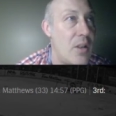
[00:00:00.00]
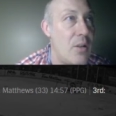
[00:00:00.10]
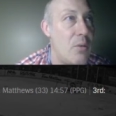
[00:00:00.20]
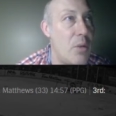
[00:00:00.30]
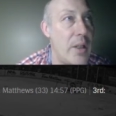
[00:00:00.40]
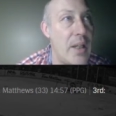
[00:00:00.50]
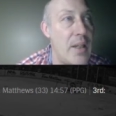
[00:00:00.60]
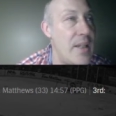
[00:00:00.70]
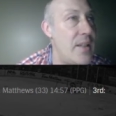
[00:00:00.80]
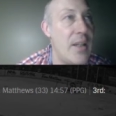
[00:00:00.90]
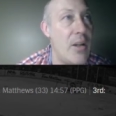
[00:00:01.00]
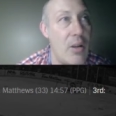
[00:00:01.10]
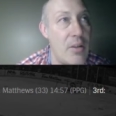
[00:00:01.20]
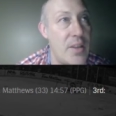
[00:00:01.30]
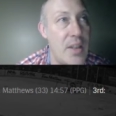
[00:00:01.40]
We need to get all
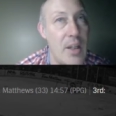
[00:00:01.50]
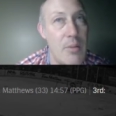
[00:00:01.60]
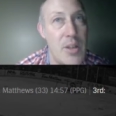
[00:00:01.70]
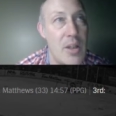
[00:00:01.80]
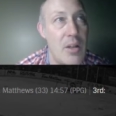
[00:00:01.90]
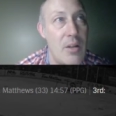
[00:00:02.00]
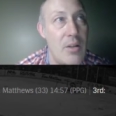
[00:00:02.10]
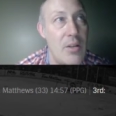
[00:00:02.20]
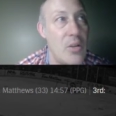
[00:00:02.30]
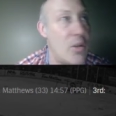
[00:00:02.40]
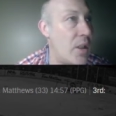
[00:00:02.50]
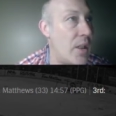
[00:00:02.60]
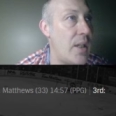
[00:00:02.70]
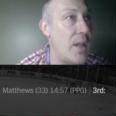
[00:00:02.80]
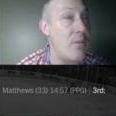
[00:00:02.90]
these games in. You're going
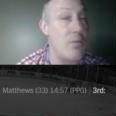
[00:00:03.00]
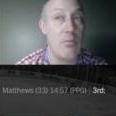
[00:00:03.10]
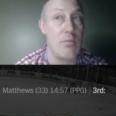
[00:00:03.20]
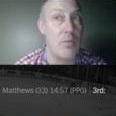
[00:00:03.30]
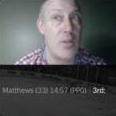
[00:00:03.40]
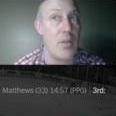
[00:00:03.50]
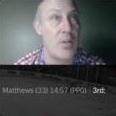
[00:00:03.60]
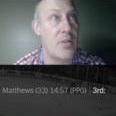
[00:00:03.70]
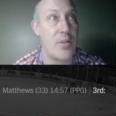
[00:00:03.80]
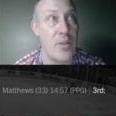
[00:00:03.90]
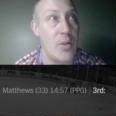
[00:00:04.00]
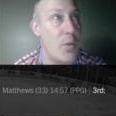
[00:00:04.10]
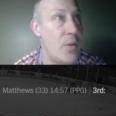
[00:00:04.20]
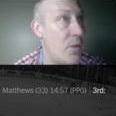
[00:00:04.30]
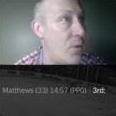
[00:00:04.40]
to get, it's to do
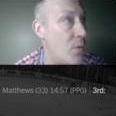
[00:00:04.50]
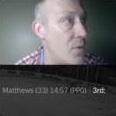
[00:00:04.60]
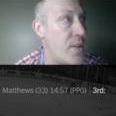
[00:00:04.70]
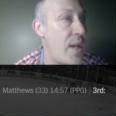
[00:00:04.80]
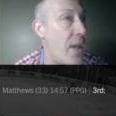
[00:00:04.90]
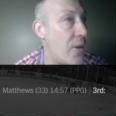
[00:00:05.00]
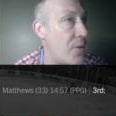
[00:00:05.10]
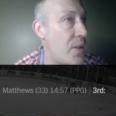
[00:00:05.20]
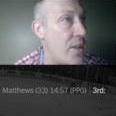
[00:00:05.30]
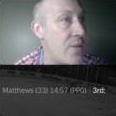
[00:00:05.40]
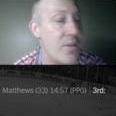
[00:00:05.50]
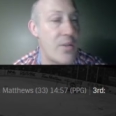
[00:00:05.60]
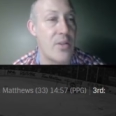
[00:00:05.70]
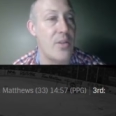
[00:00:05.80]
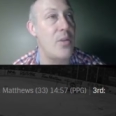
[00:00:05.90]
with your own salaries.
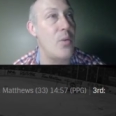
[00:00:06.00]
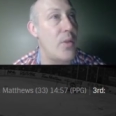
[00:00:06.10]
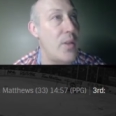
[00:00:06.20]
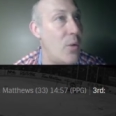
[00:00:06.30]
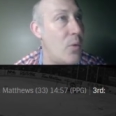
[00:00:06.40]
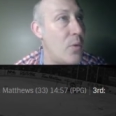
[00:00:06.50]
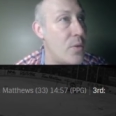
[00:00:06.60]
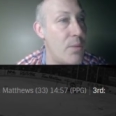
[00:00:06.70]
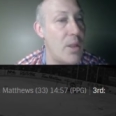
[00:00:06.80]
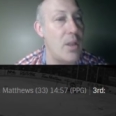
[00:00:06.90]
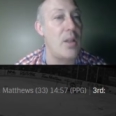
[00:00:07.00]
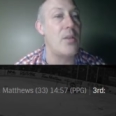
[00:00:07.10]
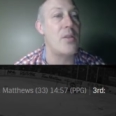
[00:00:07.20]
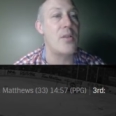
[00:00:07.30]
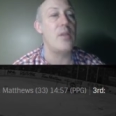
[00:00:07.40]
It's to do with the owner's money.
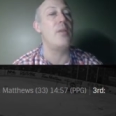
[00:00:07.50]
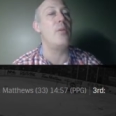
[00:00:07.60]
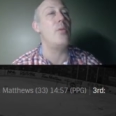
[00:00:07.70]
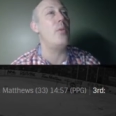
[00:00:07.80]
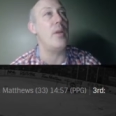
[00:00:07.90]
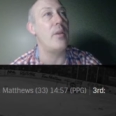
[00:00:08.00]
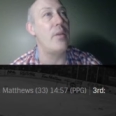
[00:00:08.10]
It's to do with